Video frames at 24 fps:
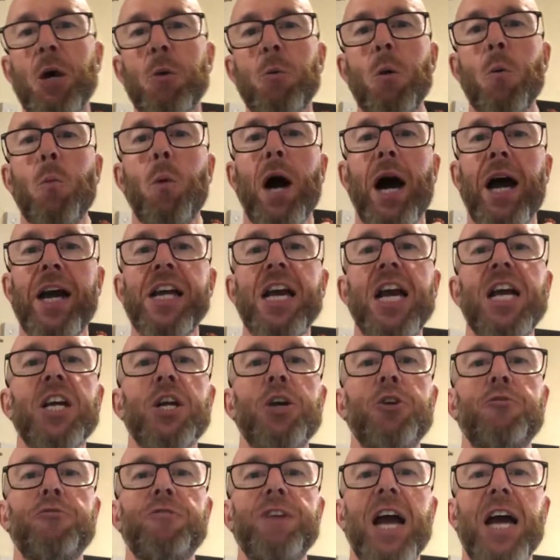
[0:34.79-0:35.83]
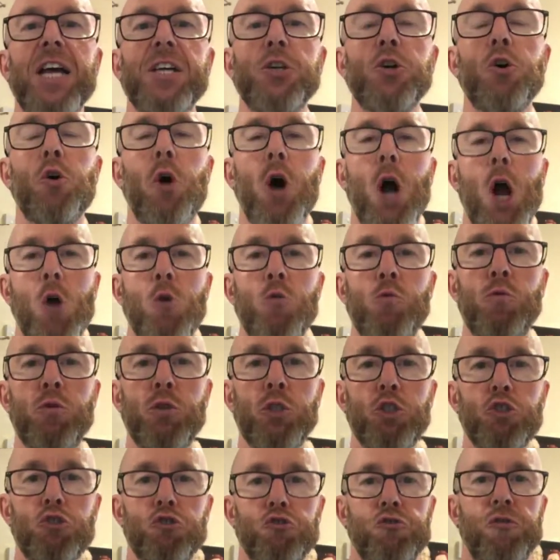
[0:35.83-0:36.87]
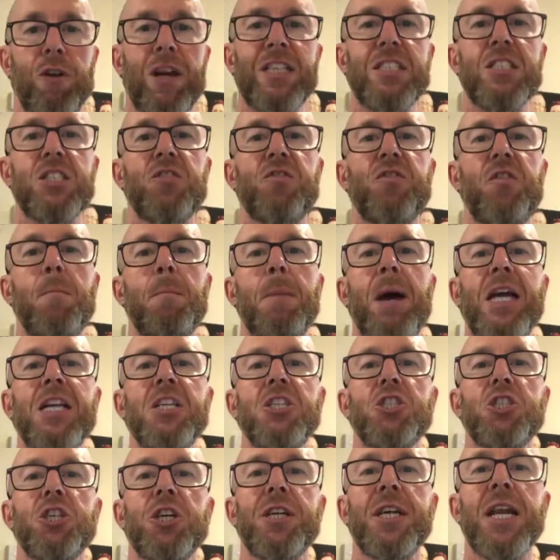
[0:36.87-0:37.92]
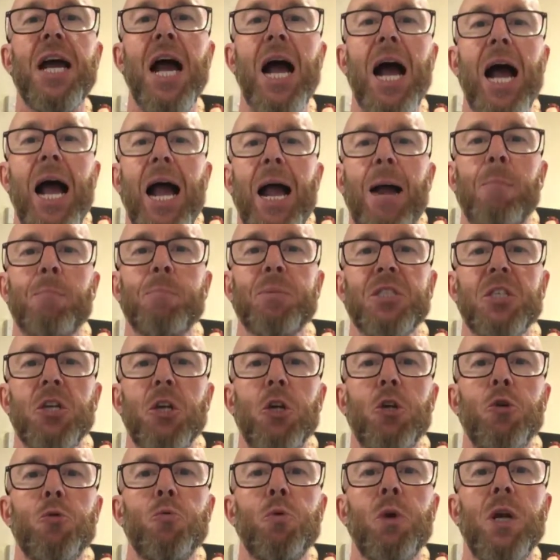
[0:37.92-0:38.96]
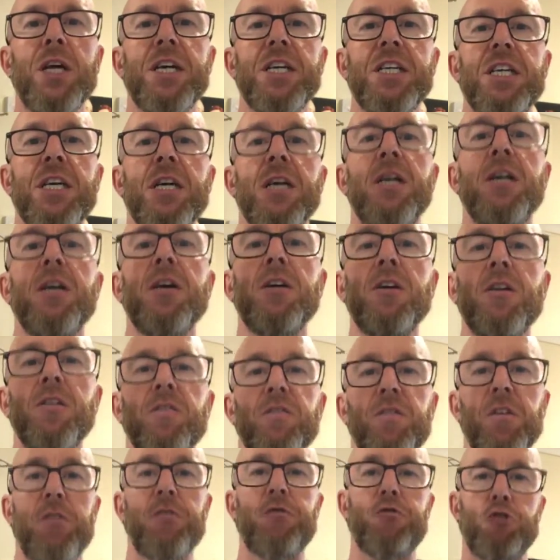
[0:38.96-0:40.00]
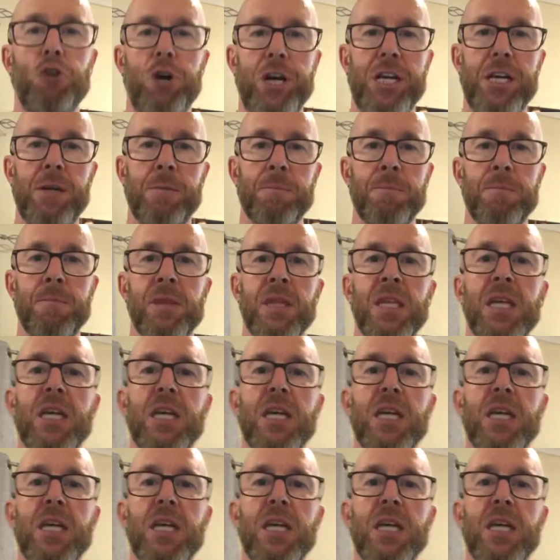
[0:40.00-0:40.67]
go away and create your own transformation absolutely for free.